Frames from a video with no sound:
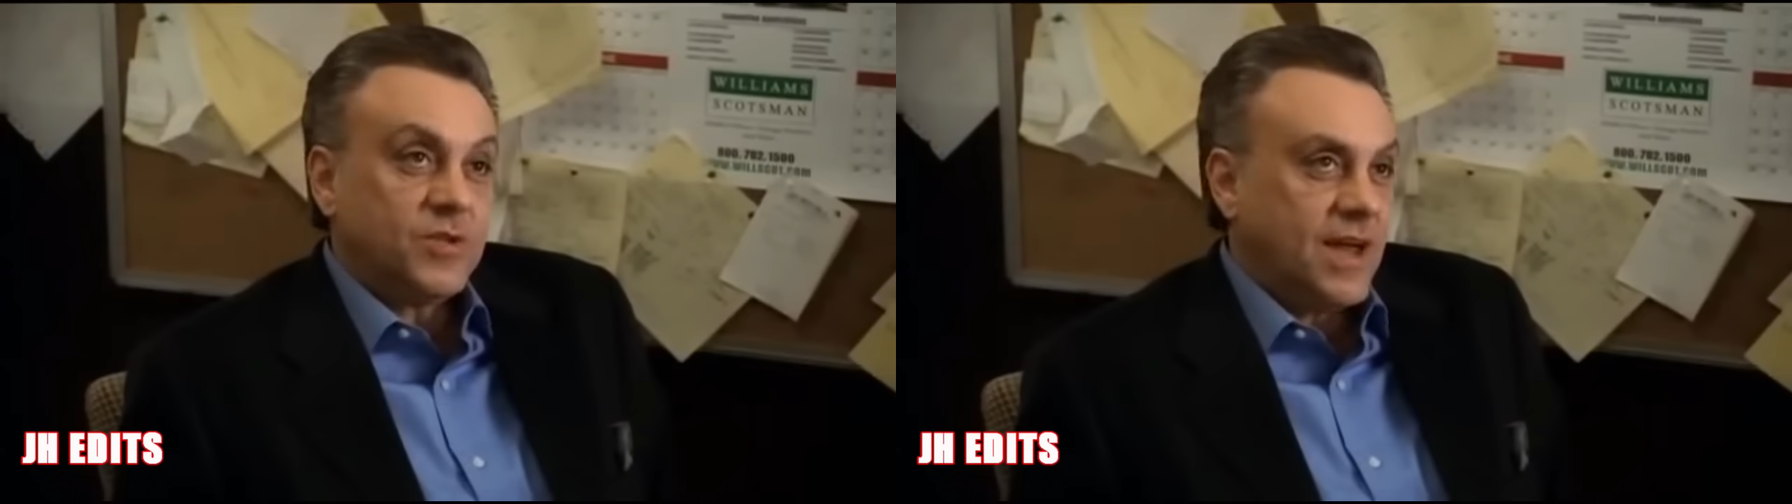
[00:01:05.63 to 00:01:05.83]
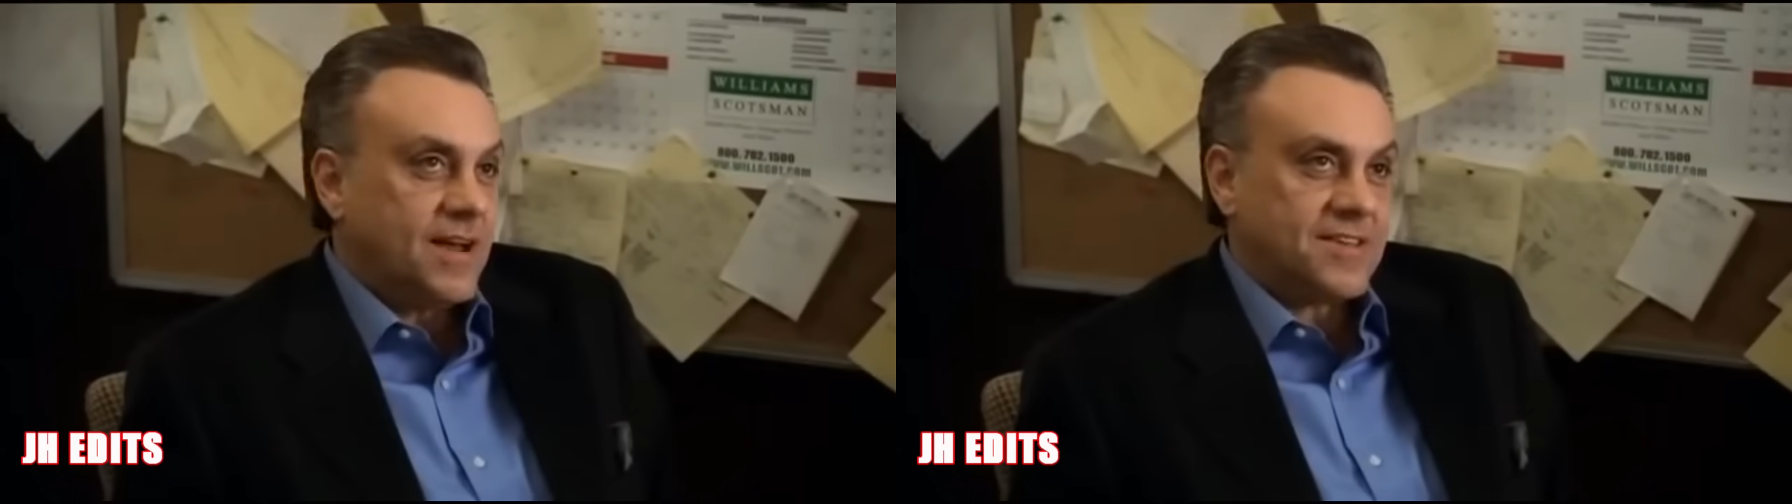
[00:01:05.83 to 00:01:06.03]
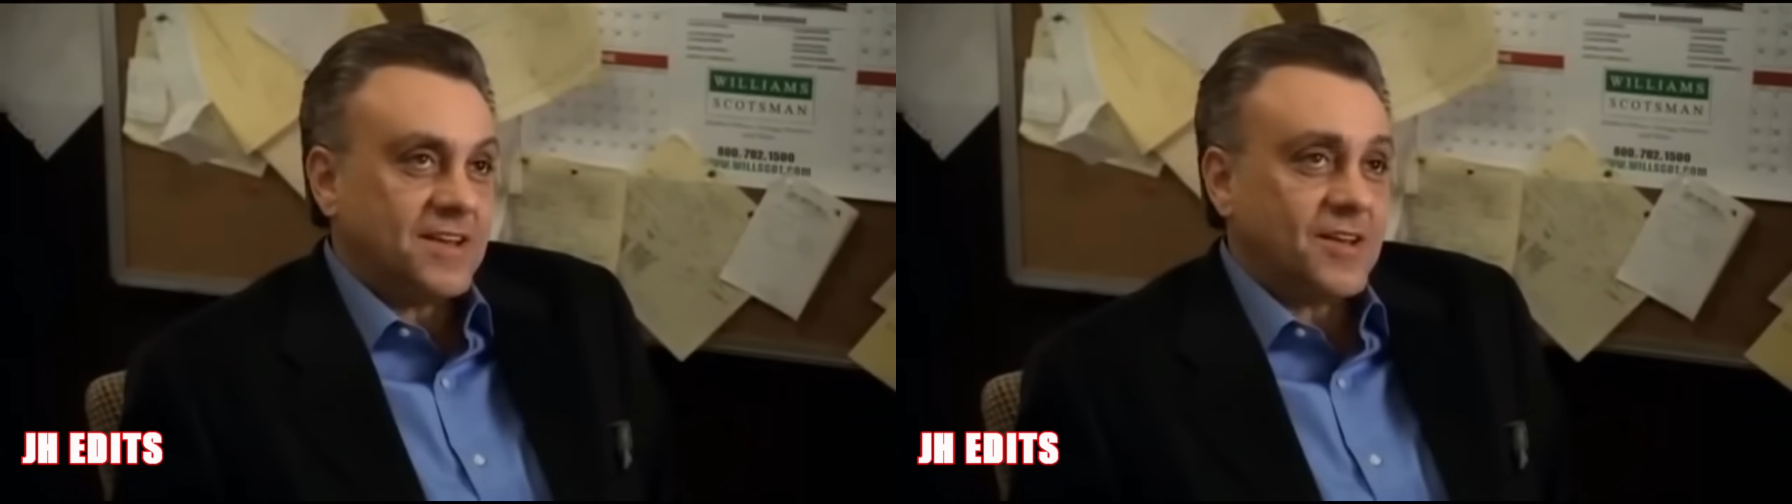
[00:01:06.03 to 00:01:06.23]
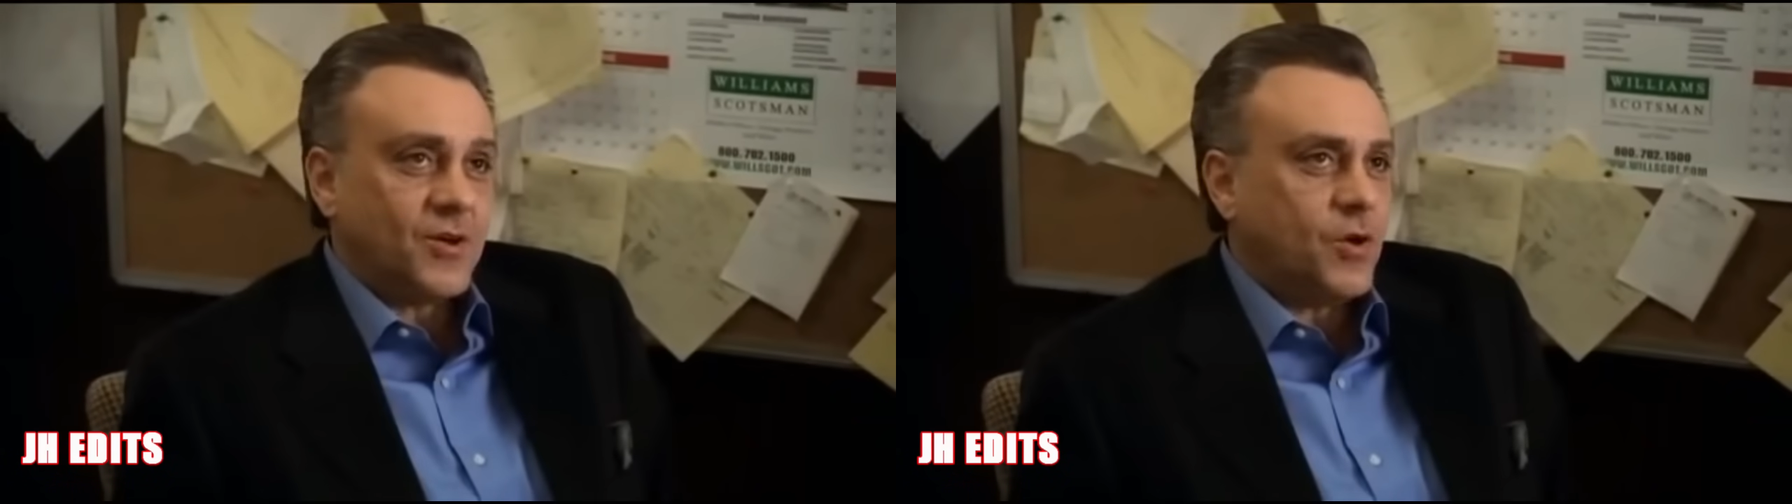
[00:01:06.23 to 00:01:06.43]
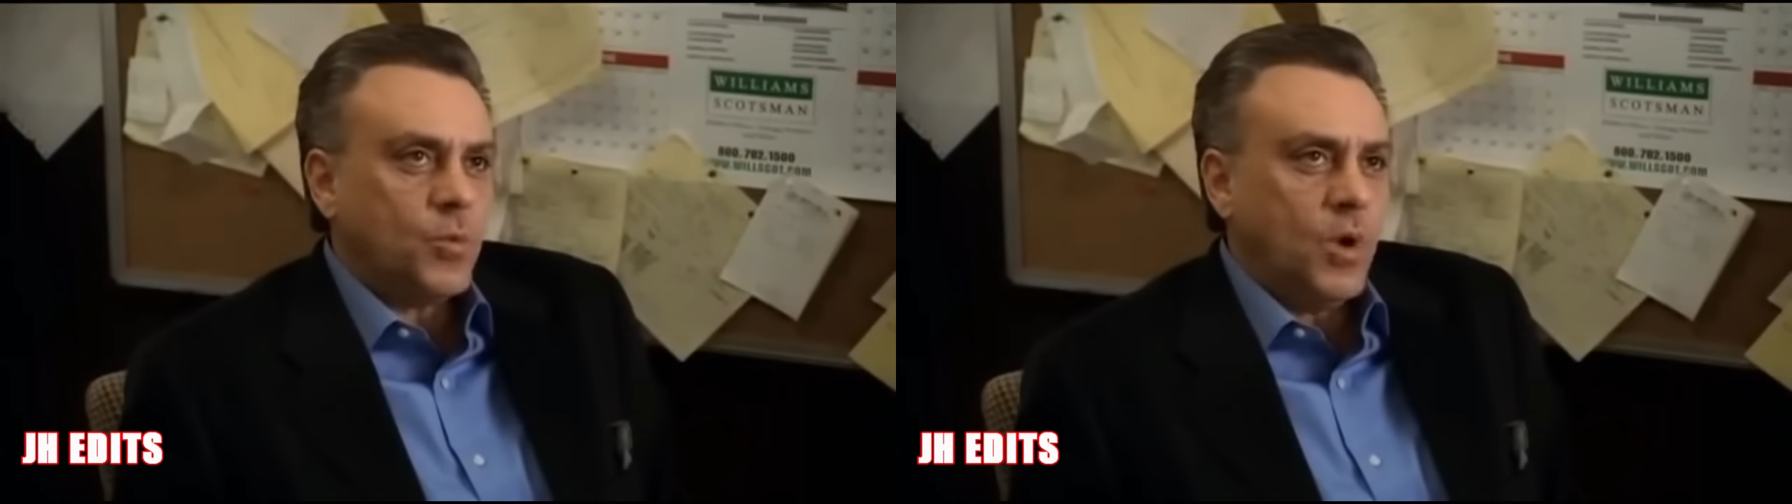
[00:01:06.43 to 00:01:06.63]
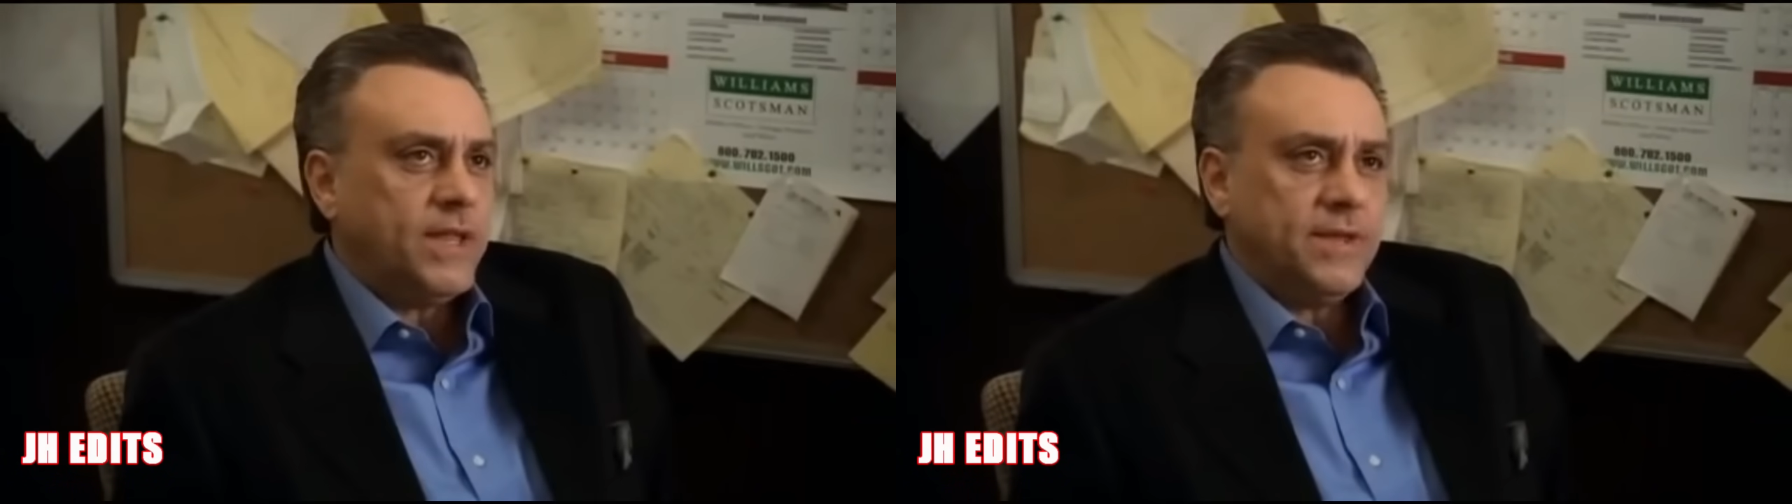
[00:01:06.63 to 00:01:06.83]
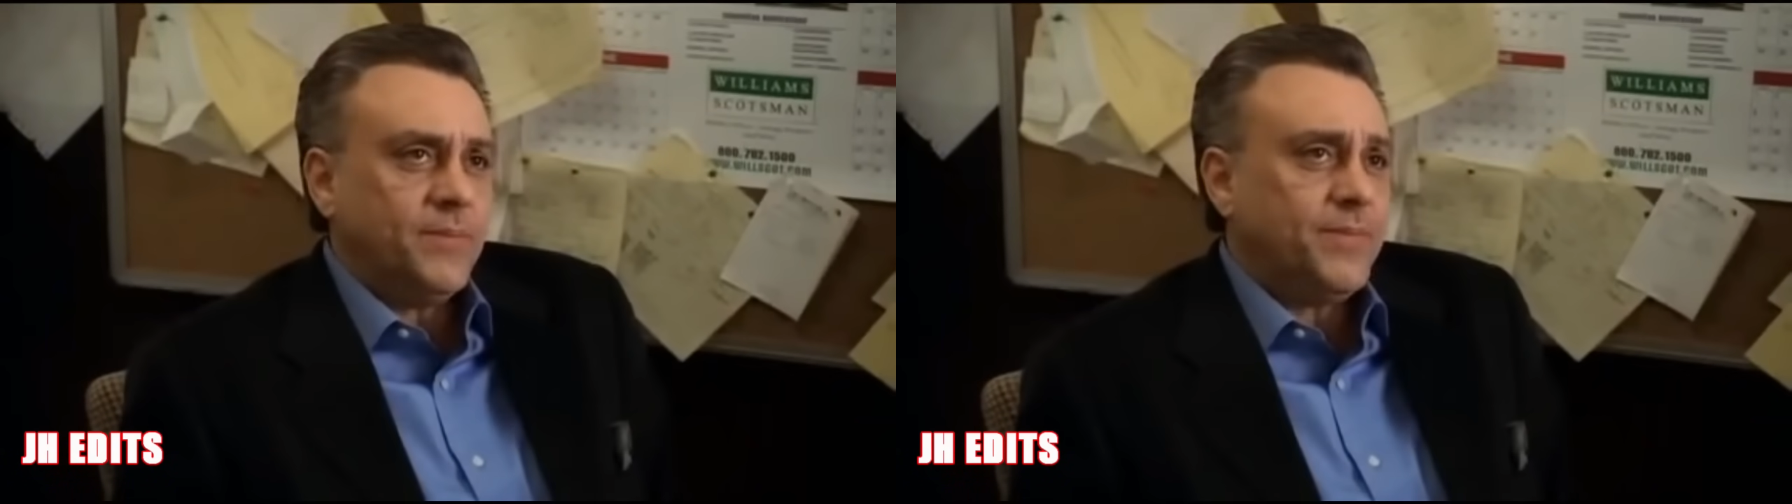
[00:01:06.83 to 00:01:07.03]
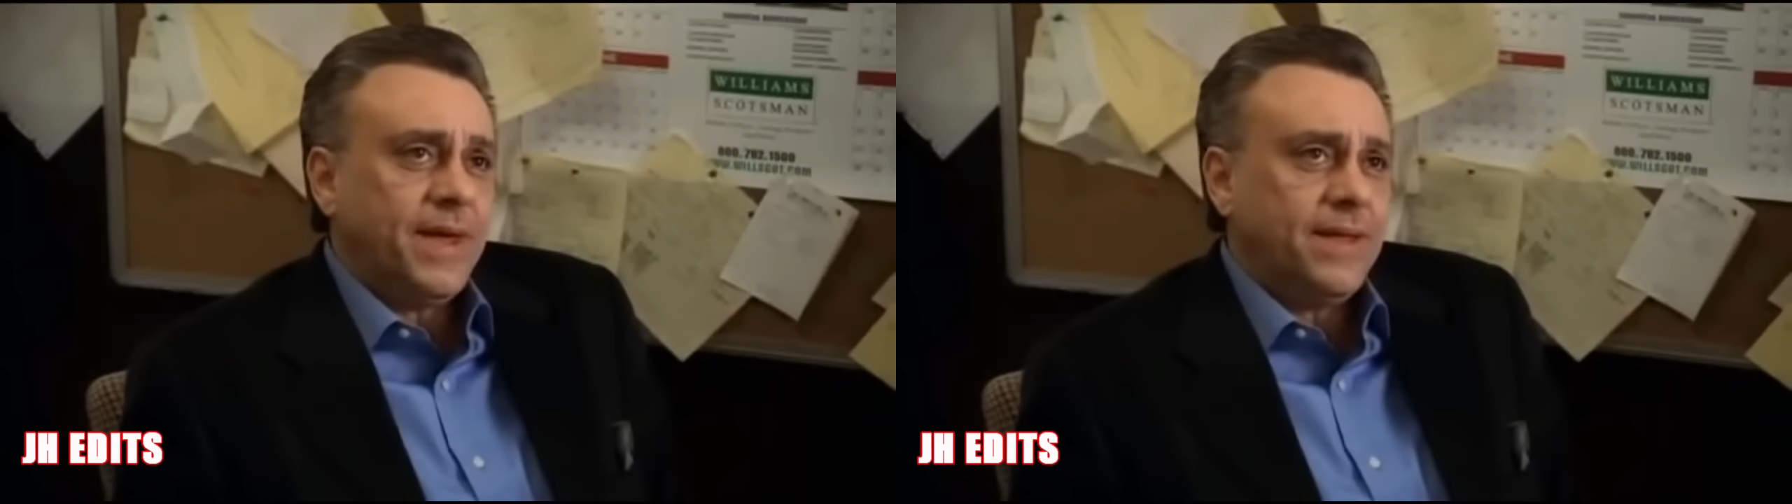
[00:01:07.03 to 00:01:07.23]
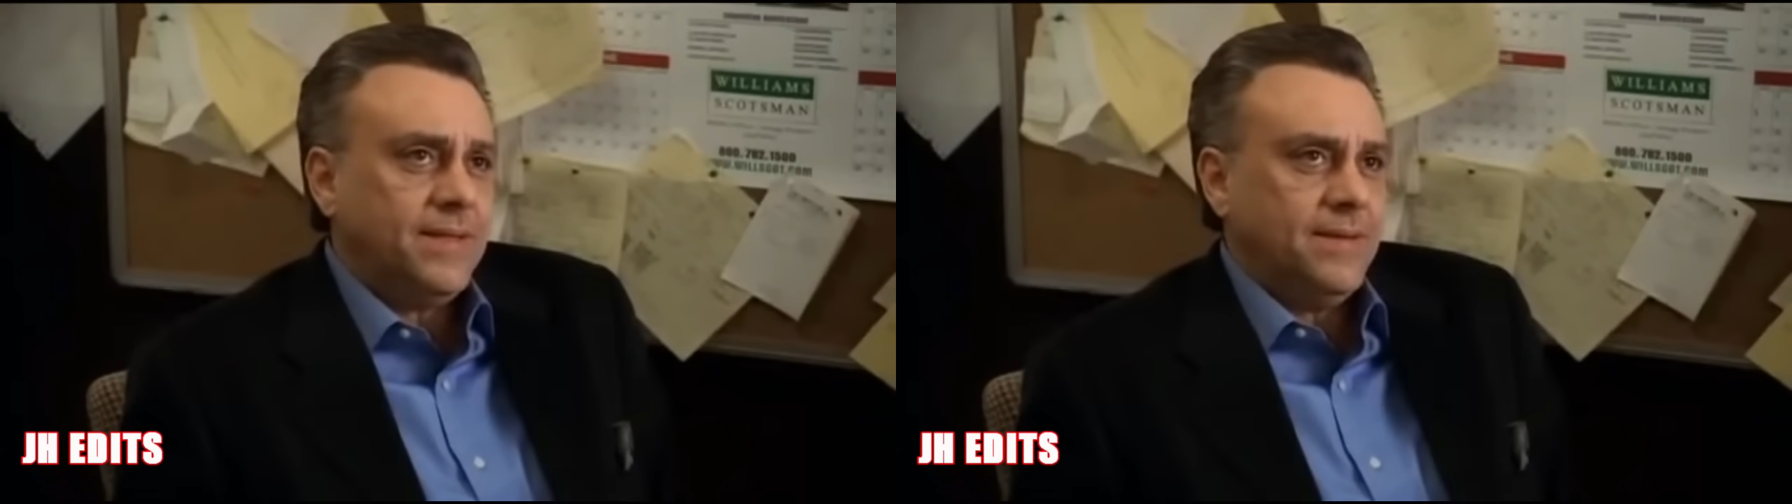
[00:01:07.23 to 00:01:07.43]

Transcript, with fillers: cocksucker could wind up dead.